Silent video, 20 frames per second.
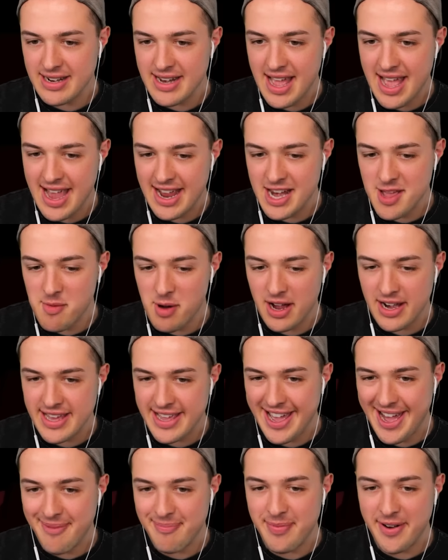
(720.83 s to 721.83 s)
made any
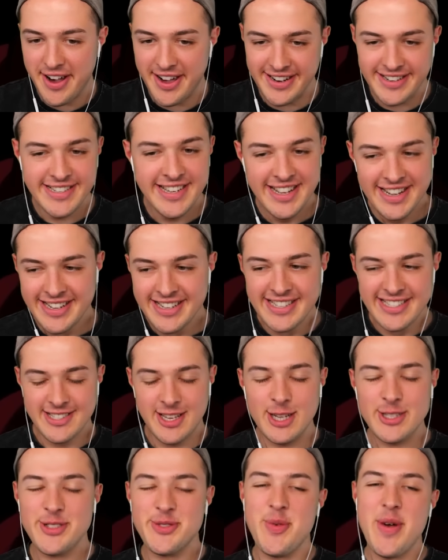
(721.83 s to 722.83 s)
money yet, but
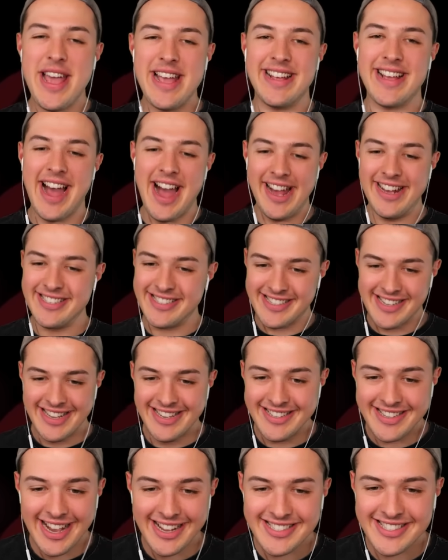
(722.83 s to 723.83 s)
just wait, guys.
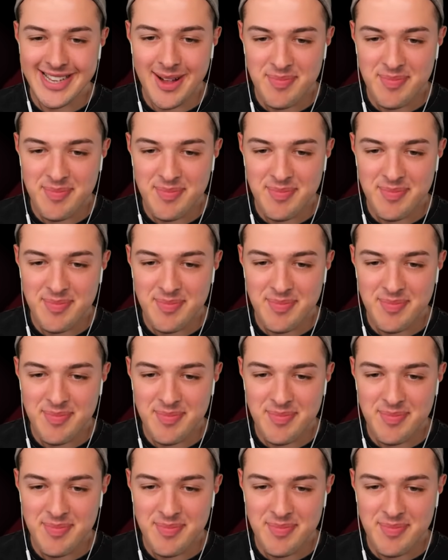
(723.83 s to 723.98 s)
He's got